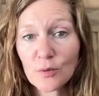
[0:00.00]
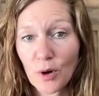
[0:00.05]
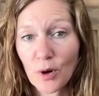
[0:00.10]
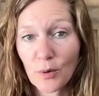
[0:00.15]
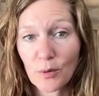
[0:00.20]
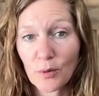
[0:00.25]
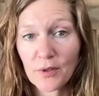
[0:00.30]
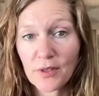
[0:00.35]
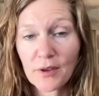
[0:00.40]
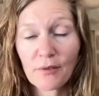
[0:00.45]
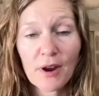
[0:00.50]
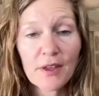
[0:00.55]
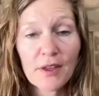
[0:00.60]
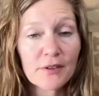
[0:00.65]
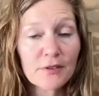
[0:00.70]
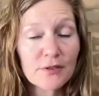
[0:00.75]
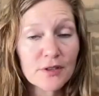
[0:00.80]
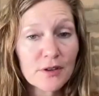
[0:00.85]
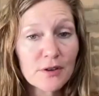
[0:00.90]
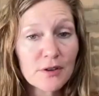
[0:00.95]
to work with it, right?
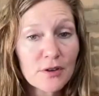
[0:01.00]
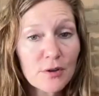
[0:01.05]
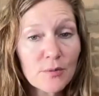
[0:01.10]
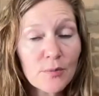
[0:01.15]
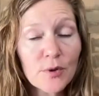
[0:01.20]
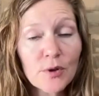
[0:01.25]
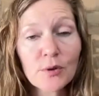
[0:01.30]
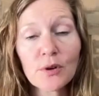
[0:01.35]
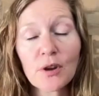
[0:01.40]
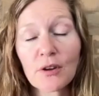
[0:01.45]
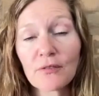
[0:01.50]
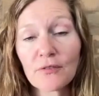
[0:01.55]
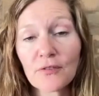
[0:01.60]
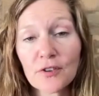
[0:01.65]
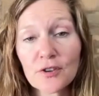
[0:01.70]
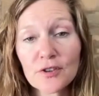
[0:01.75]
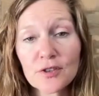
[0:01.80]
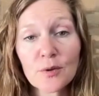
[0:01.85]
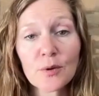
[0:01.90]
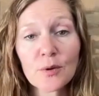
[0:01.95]
There's a new moon, a
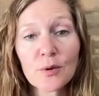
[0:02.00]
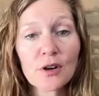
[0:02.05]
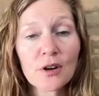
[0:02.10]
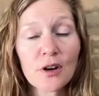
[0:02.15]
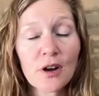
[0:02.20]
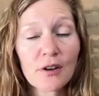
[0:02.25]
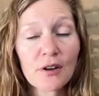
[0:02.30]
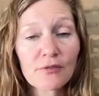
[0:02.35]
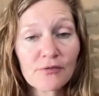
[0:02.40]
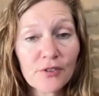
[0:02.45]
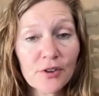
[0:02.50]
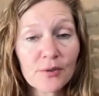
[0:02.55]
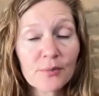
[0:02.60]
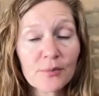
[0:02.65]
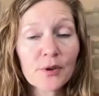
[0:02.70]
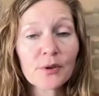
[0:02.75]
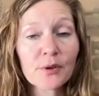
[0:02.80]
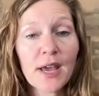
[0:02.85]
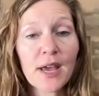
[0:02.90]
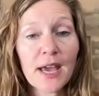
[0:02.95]
first quarter, a full
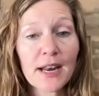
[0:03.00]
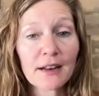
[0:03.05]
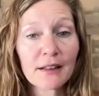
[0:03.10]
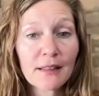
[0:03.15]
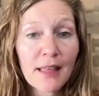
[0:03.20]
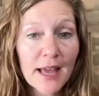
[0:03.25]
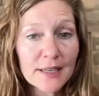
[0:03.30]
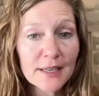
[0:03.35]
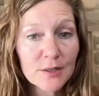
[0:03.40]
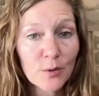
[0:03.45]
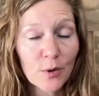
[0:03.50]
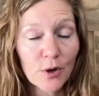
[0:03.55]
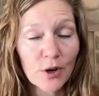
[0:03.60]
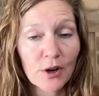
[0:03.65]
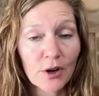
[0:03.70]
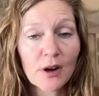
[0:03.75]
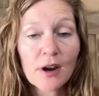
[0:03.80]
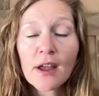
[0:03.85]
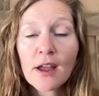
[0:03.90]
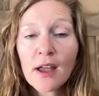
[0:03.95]
moon, and a last
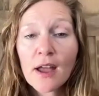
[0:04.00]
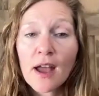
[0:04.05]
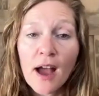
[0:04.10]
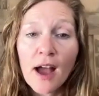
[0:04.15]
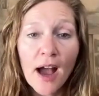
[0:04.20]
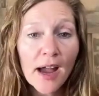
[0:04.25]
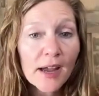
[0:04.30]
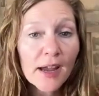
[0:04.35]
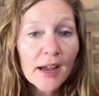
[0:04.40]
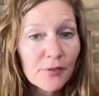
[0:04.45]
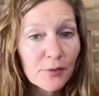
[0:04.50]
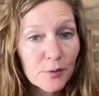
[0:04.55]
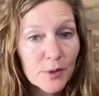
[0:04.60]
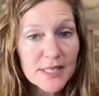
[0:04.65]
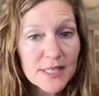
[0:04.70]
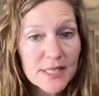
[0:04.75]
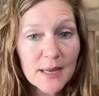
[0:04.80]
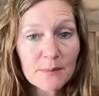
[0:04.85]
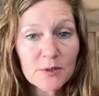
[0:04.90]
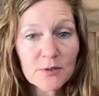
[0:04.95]
quarter. I have
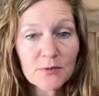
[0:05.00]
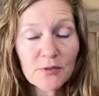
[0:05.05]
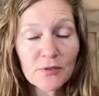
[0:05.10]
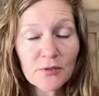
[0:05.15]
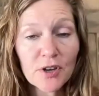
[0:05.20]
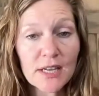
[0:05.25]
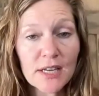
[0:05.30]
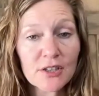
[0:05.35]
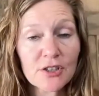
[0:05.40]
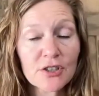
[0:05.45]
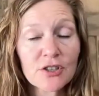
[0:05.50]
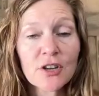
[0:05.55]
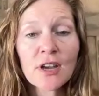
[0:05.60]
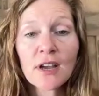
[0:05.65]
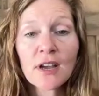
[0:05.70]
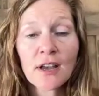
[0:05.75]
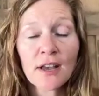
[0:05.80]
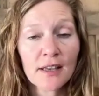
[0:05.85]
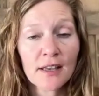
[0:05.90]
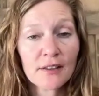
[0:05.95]
three steps for each.
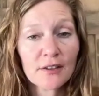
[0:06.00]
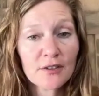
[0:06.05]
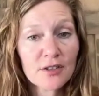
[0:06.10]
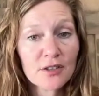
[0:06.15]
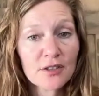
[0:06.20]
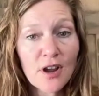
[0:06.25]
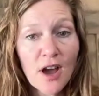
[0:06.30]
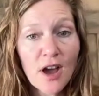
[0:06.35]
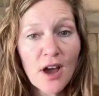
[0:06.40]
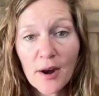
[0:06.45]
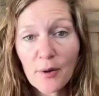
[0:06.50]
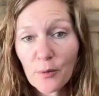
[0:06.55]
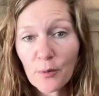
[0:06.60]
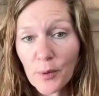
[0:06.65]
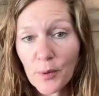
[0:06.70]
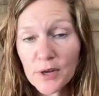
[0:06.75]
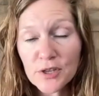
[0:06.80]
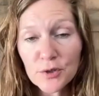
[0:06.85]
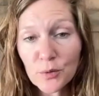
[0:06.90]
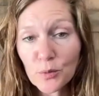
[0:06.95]
There's not a
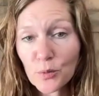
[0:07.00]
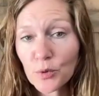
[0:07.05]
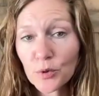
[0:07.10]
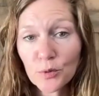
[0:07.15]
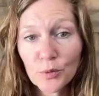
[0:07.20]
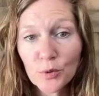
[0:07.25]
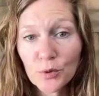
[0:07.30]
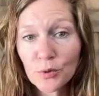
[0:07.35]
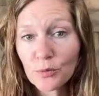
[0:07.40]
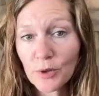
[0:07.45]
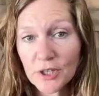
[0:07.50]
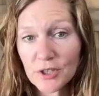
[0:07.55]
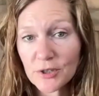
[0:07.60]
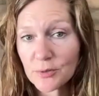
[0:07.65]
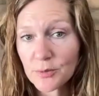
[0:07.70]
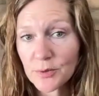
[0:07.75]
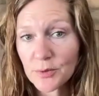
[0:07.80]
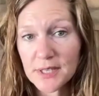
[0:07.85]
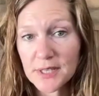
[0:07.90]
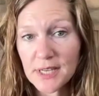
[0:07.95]
bunch of woo-woo
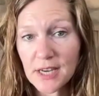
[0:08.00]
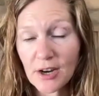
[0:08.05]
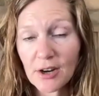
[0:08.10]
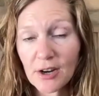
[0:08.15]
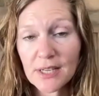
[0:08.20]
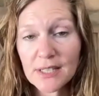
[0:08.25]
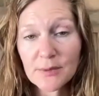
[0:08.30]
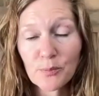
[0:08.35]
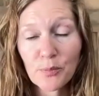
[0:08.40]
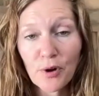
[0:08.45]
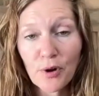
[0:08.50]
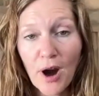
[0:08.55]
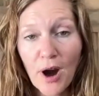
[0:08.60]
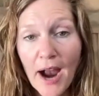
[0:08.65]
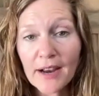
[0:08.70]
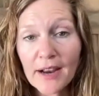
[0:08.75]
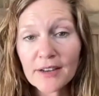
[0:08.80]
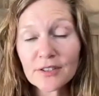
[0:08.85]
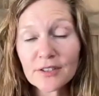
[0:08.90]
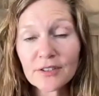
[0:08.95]
rituals here. It's
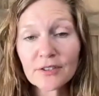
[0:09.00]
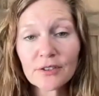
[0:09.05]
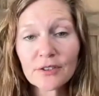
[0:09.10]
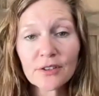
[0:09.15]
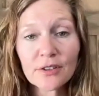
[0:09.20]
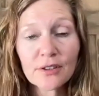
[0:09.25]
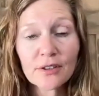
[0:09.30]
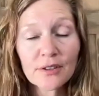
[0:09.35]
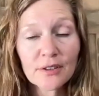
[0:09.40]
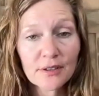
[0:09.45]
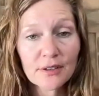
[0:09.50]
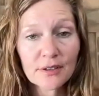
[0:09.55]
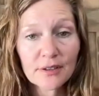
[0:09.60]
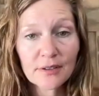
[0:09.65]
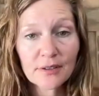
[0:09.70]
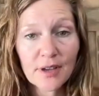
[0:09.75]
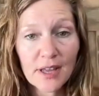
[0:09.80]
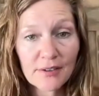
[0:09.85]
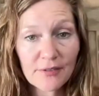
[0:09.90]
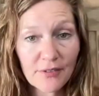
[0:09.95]
practical
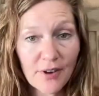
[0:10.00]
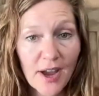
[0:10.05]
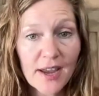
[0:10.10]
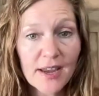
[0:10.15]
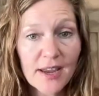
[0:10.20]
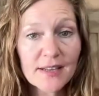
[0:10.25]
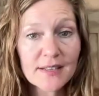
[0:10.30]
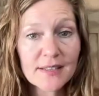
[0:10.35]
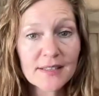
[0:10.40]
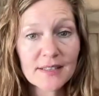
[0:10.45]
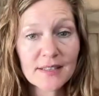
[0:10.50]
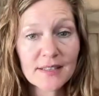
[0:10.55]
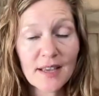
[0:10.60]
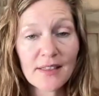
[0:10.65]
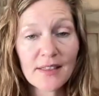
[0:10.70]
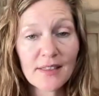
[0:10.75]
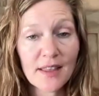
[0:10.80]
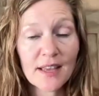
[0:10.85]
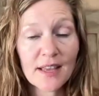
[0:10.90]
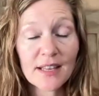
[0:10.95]
advice,
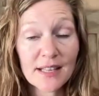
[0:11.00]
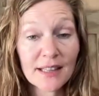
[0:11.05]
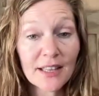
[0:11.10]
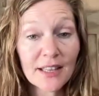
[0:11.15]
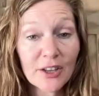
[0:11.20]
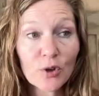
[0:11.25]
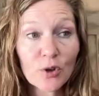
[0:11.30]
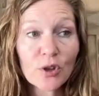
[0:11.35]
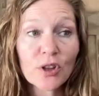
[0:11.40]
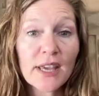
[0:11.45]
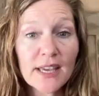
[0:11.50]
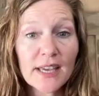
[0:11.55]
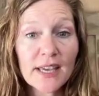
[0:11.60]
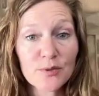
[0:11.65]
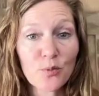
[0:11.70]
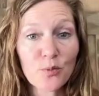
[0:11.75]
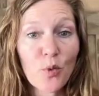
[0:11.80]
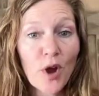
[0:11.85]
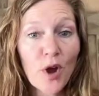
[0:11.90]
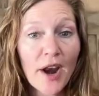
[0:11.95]
and it literally
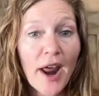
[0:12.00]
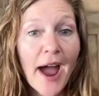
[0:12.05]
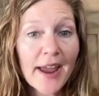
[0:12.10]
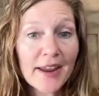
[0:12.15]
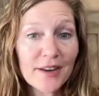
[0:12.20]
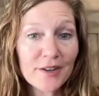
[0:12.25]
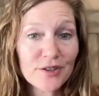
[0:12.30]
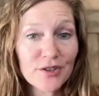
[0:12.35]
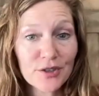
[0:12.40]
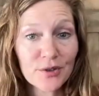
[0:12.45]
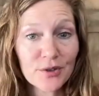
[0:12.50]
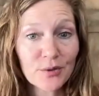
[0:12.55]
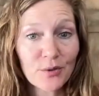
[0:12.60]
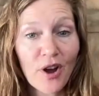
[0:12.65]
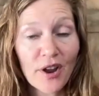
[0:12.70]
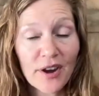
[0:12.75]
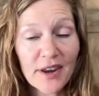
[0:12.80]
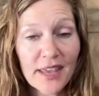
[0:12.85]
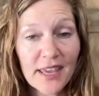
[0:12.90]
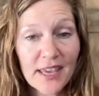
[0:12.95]
is what I do
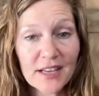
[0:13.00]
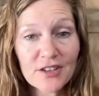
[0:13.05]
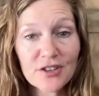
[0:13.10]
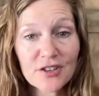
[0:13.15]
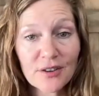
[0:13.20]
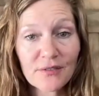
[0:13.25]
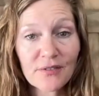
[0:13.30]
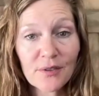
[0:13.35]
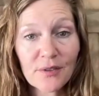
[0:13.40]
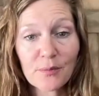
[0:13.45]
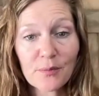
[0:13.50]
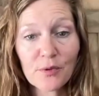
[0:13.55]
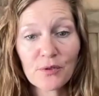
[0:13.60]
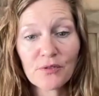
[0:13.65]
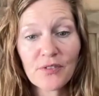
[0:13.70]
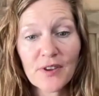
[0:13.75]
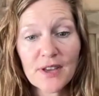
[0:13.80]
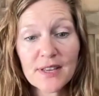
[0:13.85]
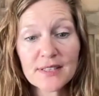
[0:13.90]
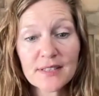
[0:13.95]
on each of the
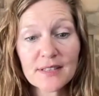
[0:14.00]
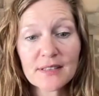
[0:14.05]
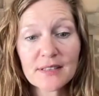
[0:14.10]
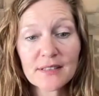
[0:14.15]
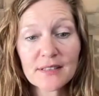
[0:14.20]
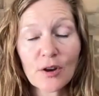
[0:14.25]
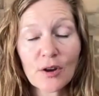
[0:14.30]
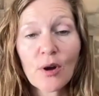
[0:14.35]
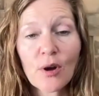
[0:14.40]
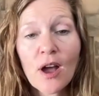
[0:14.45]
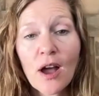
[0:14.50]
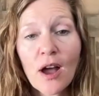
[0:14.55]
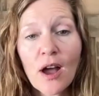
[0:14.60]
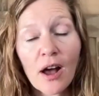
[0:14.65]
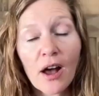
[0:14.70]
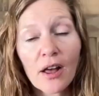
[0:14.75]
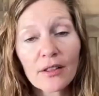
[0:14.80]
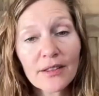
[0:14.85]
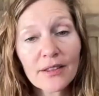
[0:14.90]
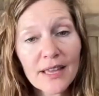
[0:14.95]
moon phases. So
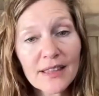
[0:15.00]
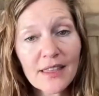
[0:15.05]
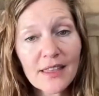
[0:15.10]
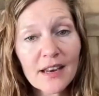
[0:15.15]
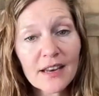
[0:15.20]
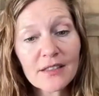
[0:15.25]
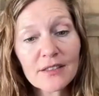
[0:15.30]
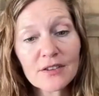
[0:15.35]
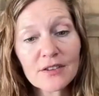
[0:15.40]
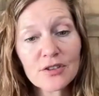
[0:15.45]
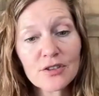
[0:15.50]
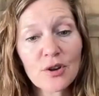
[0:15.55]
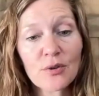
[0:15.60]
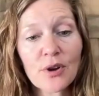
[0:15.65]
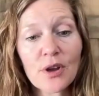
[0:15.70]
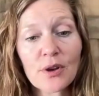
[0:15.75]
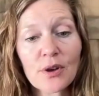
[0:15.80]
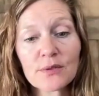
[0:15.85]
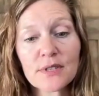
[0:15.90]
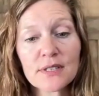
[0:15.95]
I'll link that in the show
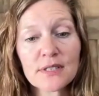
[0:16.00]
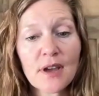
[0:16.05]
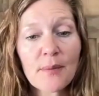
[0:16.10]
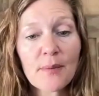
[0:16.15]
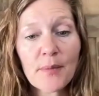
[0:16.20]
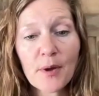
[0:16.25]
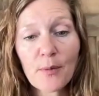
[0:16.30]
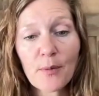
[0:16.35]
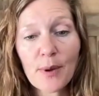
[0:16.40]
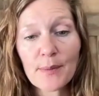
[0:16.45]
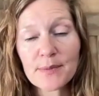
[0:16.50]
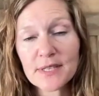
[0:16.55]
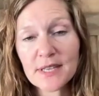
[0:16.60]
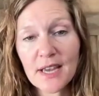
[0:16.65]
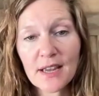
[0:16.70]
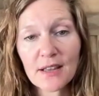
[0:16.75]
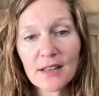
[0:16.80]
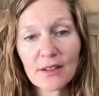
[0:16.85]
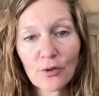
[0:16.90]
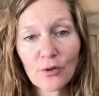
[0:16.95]
notes. It's on my
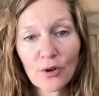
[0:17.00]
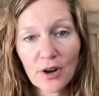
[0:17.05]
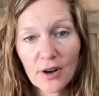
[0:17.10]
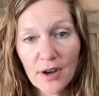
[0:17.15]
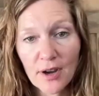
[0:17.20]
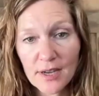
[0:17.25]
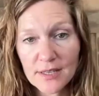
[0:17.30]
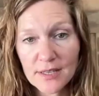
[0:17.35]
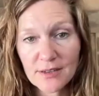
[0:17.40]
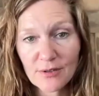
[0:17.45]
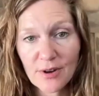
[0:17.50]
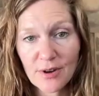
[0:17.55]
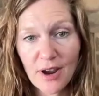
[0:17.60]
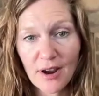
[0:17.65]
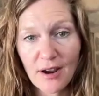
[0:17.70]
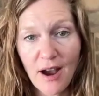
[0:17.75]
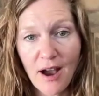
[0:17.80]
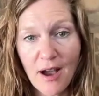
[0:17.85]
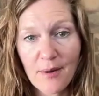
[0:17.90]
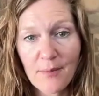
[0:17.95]
website,
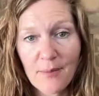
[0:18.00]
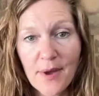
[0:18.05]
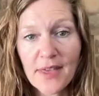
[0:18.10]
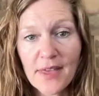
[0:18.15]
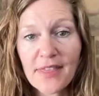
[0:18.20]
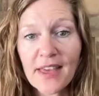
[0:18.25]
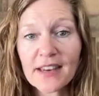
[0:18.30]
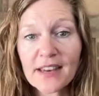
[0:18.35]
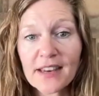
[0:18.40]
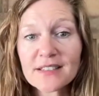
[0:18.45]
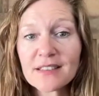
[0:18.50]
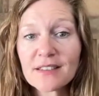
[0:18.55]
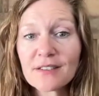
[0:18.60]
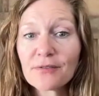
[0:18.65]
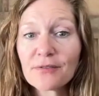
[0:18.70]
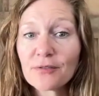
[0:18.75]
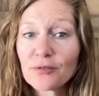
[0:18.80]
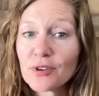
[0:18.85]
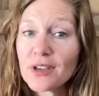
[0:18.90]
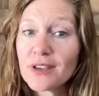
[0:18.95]
lauracusto.com, and that is the
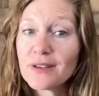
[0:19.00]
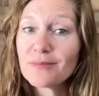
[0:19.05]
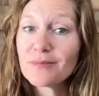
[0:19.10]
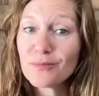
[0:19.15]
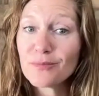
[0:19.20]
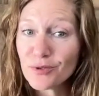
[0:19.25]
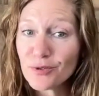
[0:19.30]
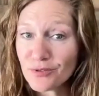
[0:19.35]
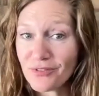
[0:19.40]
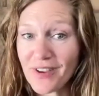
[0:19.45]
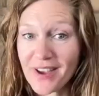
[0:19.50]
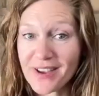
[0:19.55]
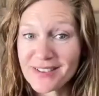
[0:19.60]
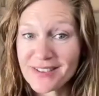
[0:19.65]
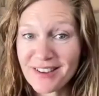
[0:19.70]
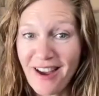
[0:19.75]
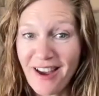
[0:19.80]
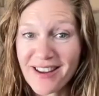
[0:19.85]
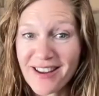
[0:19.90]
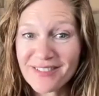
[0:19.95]
free moon
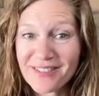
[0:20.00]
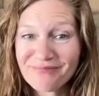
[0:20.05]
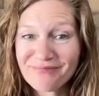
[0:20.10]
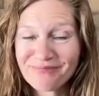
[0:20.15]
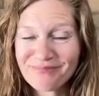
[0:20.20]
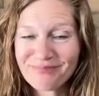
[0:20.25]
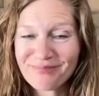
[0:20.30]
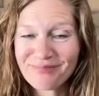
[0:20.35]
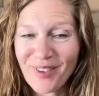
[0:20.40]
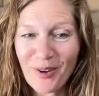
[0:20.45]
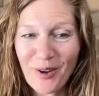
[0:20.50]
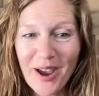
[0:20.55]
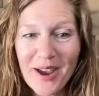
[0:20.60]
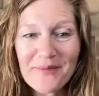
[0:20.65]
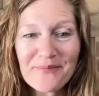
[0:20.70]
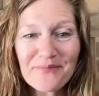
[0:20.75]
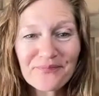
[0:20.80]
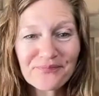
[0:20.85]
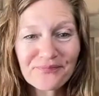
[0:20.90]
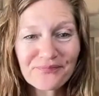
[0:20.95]
phase guide.
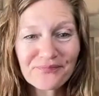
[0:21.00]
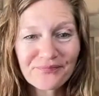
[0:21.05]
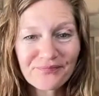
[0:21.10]
Okay?